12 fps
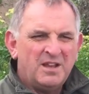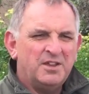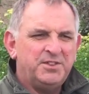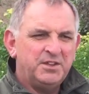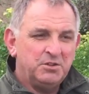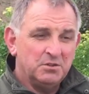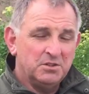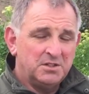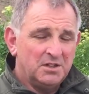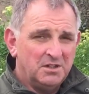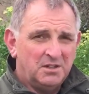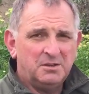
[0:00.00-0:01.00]
I think you'll
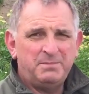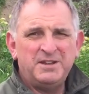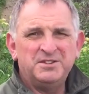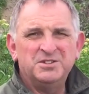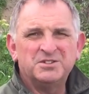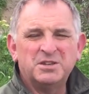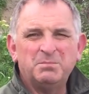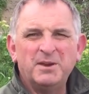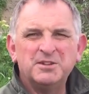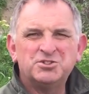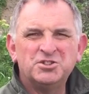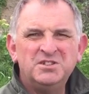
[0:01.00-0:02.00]
learn a lot about the
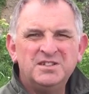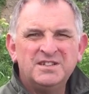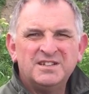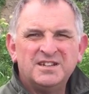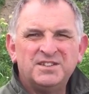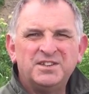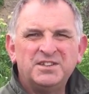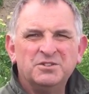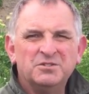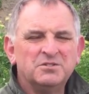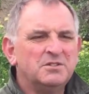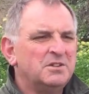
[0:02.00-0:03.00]
occupation. I think
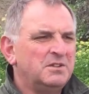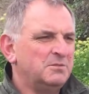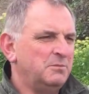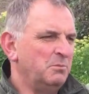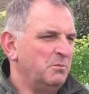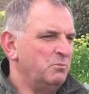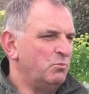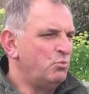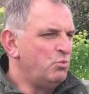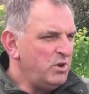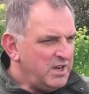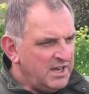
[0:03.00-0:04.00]
you'll
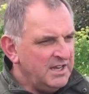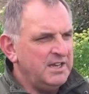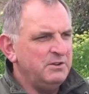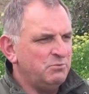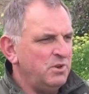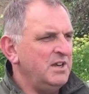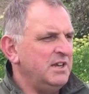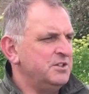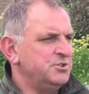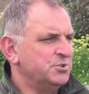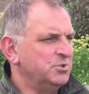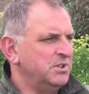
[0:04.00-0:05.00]
really
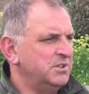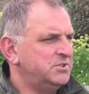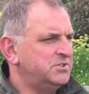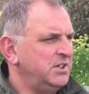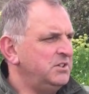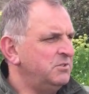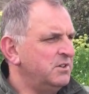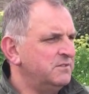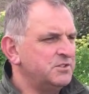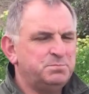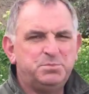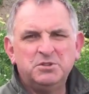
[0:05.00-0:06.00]
enjoy the scenery
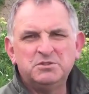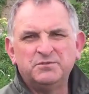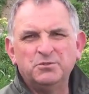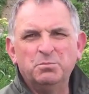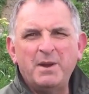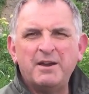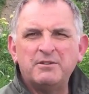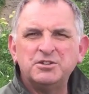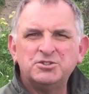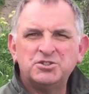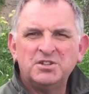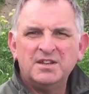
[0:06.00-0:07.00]
of this beautiful
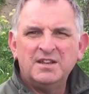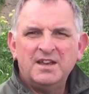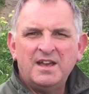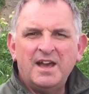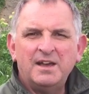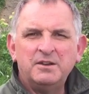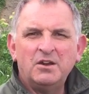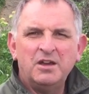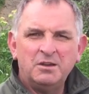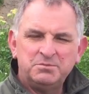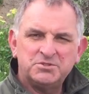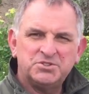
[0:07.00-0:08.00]
parish, and I
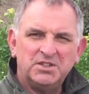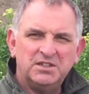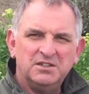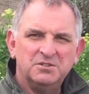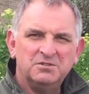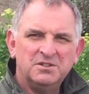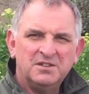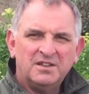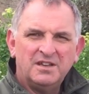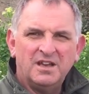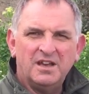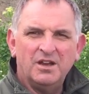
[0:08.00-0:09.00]
hope to see you
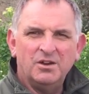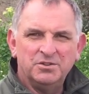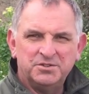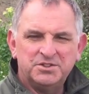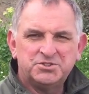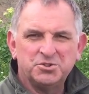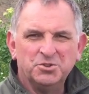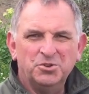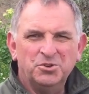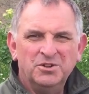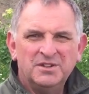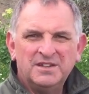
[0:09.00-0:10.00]
on this
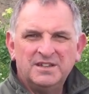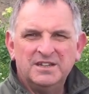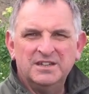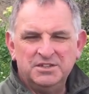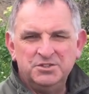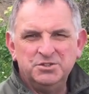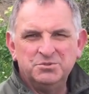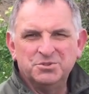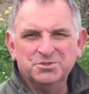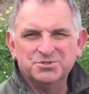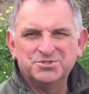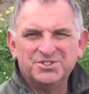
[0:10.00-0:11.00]
tour in due
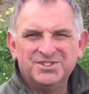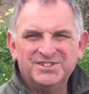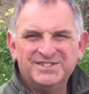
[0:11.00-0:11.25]
course.